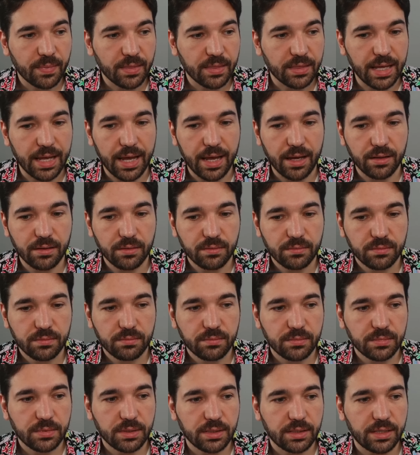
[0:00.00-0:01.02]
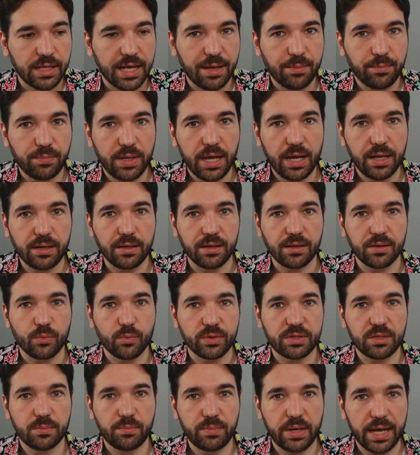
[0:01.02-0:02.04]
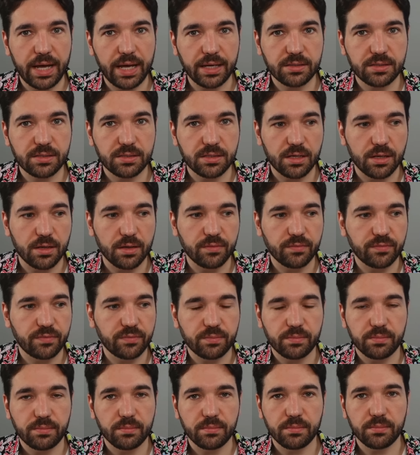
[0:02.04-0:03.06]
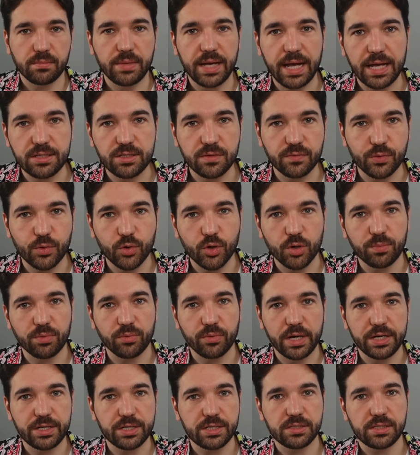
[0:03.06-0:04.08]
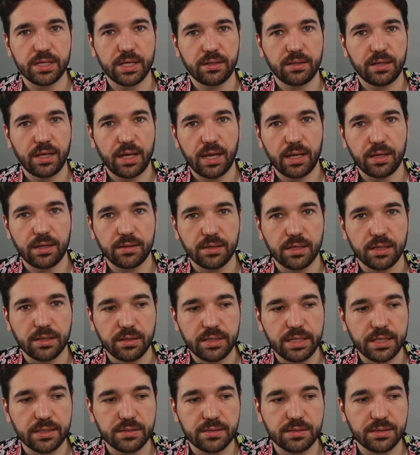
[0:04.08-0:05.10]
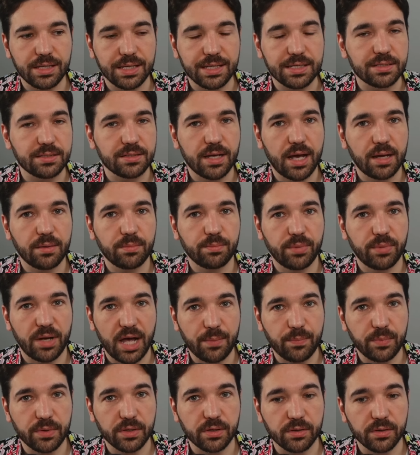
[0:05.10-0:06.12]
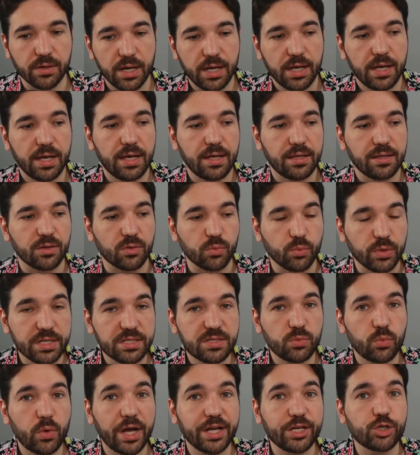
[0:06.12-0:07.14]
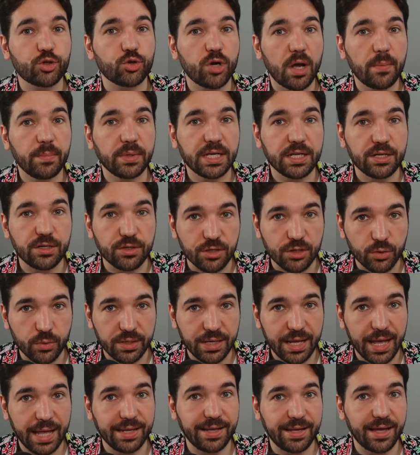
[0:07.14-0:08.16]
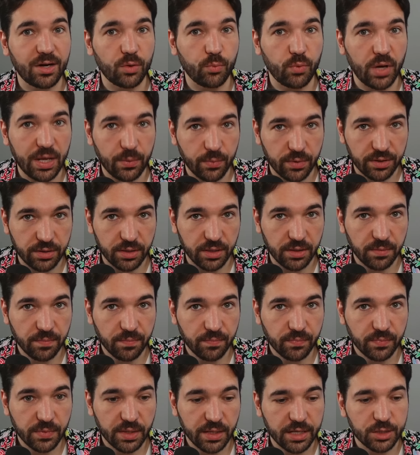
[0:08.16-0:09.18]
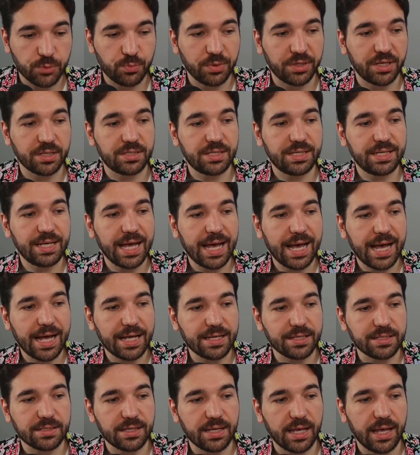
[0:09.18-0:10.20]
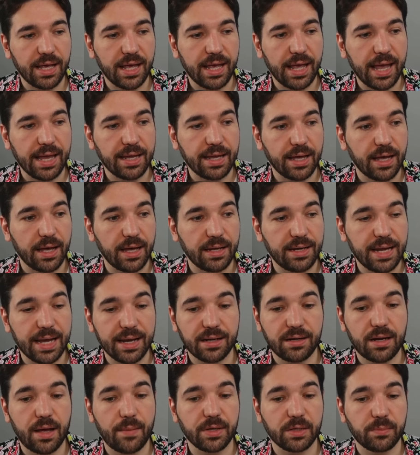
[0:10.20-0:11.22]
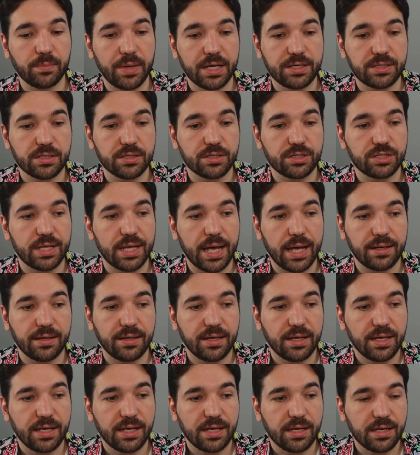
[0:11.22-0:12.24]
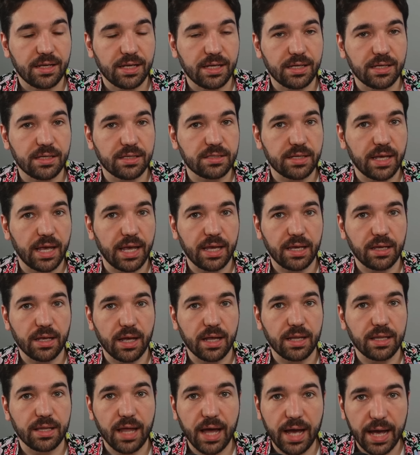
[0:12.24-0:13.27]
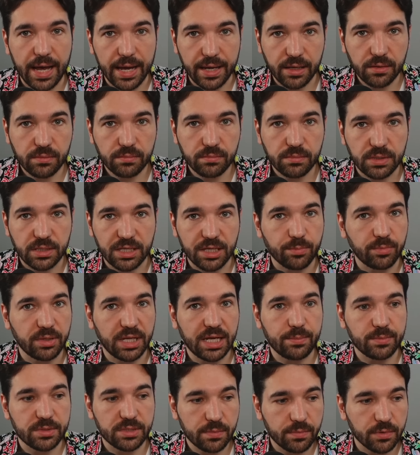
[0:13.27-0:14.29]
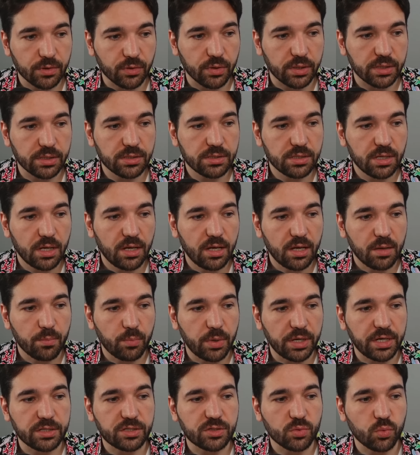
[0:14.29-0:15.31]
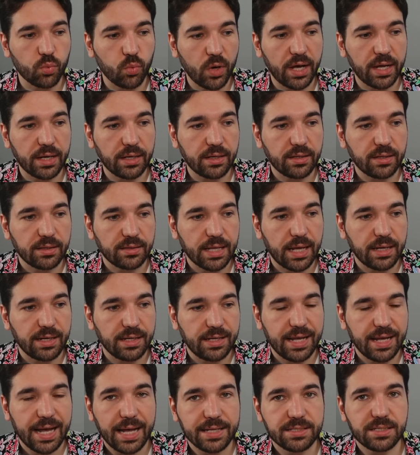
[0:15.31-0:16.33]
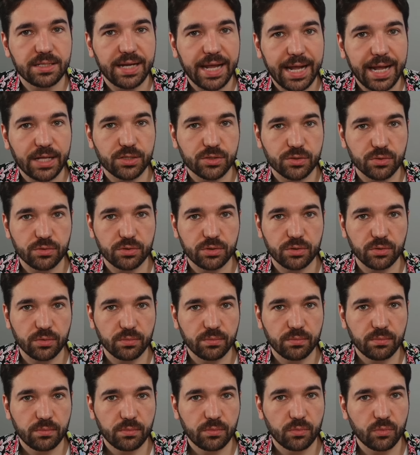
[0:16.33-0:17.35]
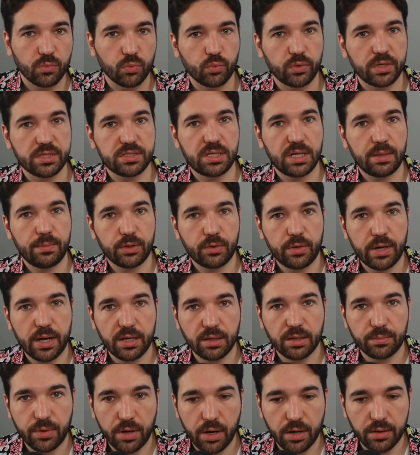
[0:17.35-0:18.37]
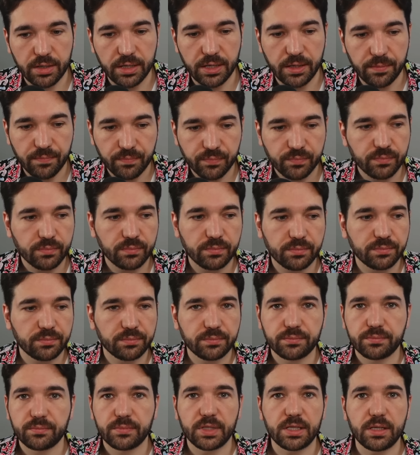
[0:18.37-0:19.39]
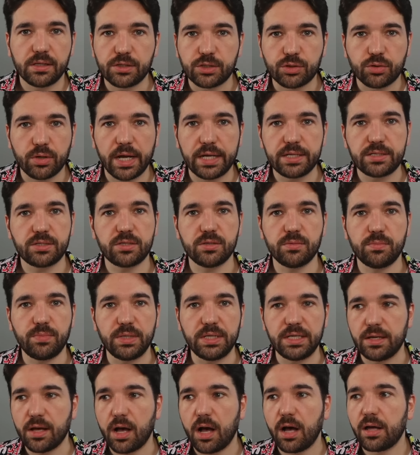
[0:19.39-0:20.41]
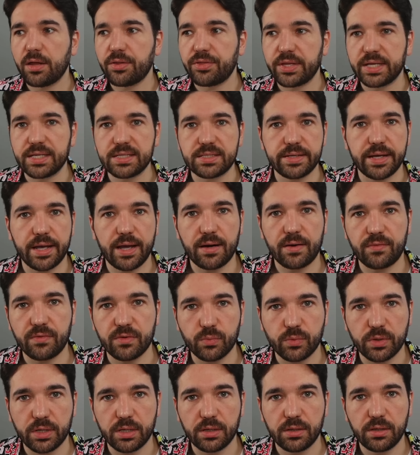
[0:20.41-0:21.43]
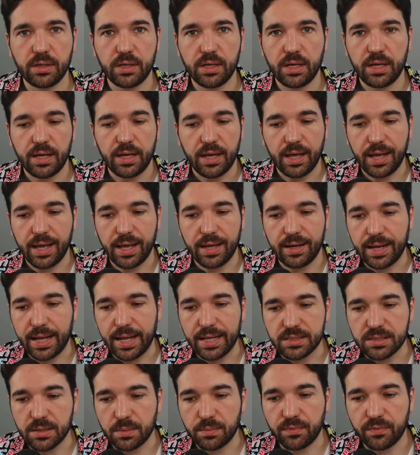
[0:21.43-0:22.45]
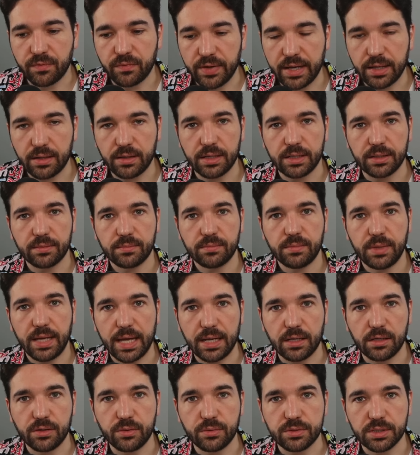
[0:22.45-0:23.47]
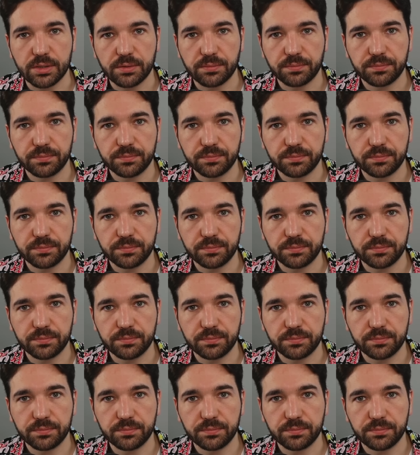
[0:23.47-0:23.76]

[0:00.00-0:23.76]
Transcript: that campaigning with the backs of massive corporations and, and elites is not popular. The reason why Trump can do it and get away with it is because he has a, an economic message that is a, a lie. He blames immigrants, but it's one that he has an answer to. Whereas the Democratic Party tries to be all things to everyone and ends up failing and losing.